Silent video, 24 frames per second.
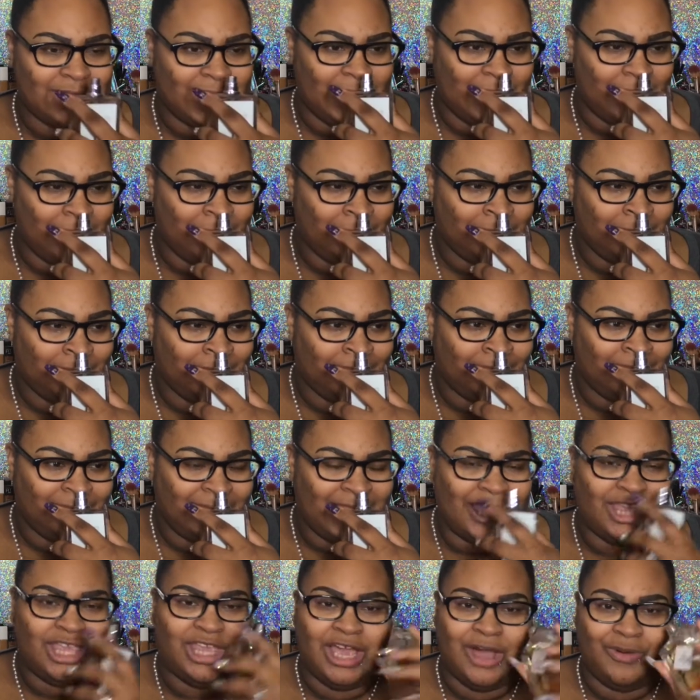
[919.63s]
Like
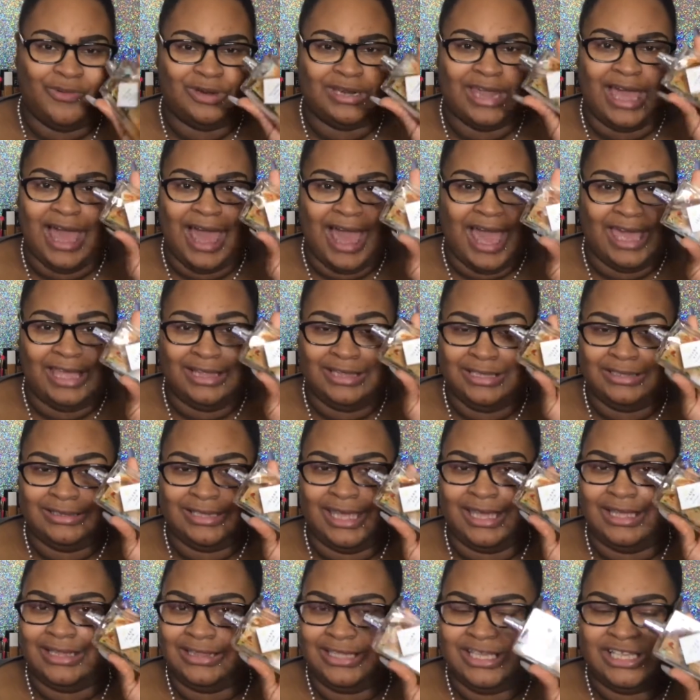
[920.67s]
you're on an island.
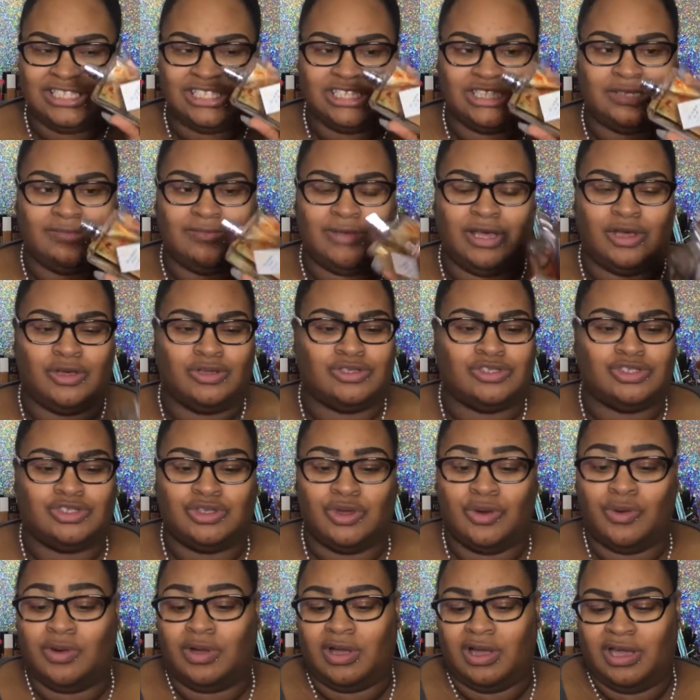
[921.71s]
Like, this smells
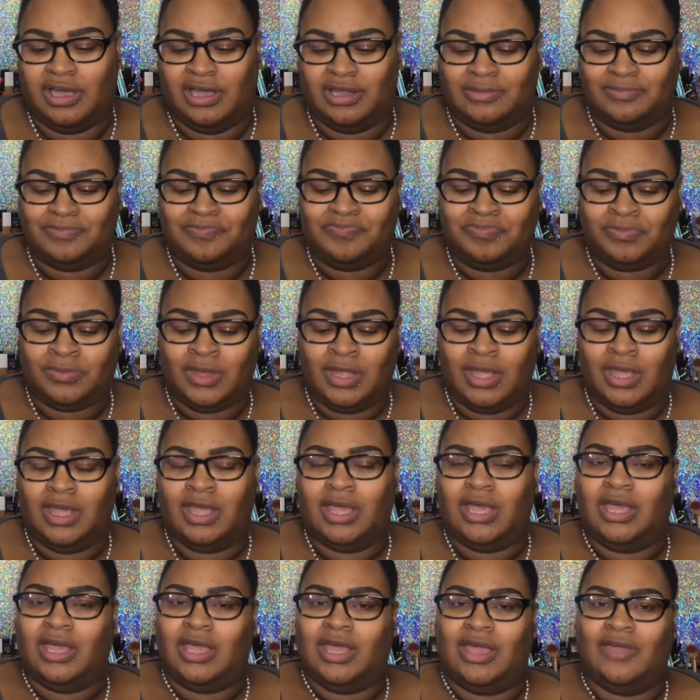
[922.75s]
so good.
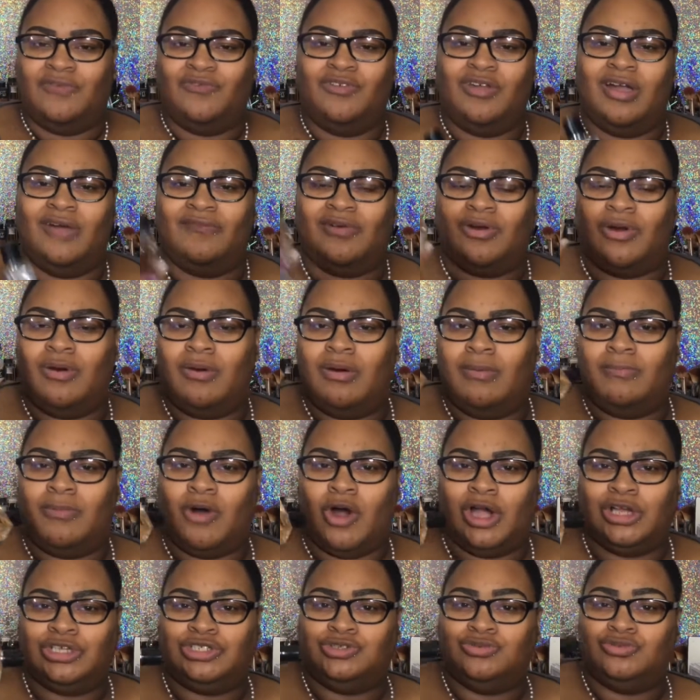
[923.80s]
If you ever go on
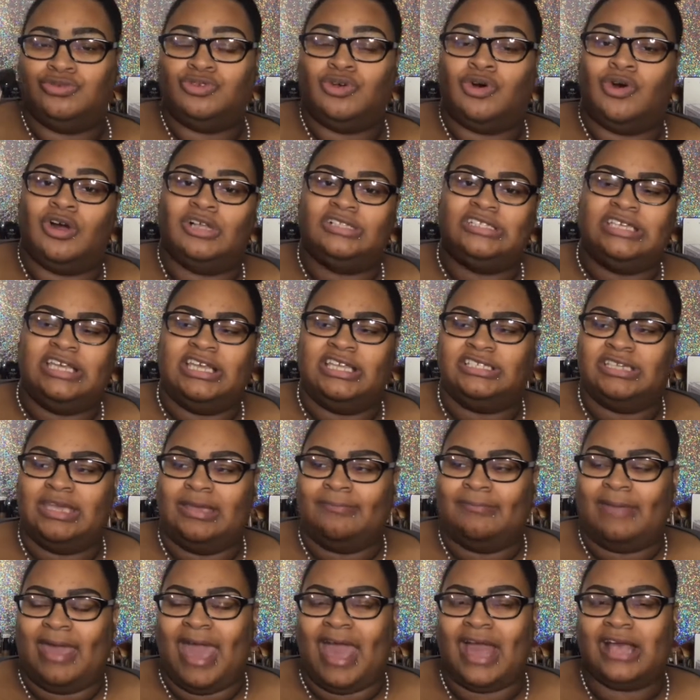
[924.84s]
Marshalls or
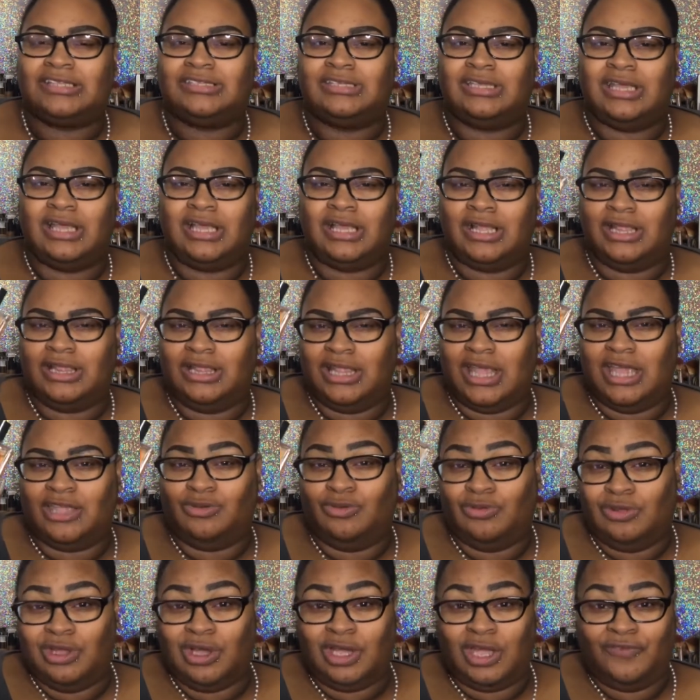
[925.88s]
TJ Maxx and
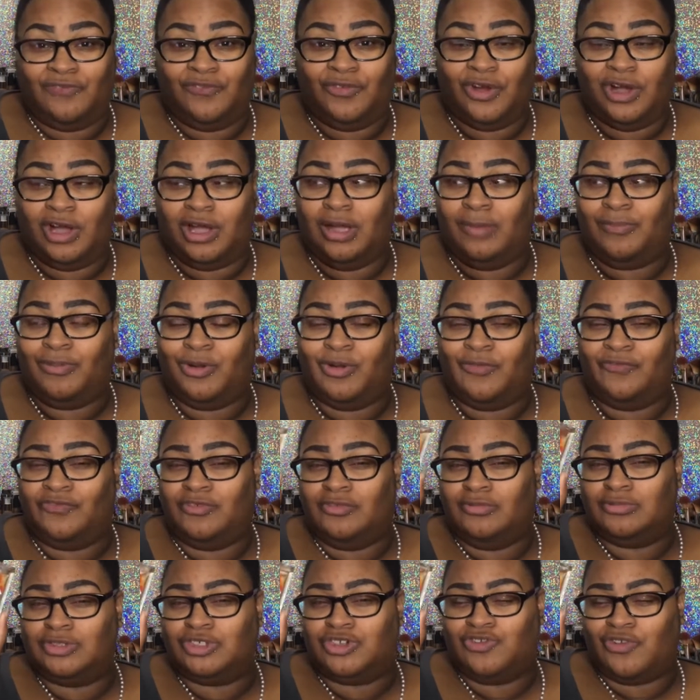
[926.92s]
you're looking for a good
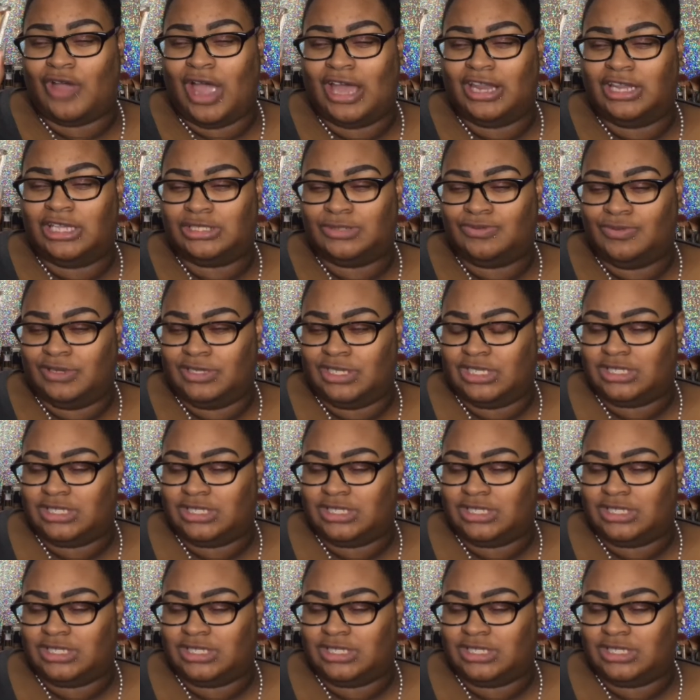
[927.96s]
perfume, try this one.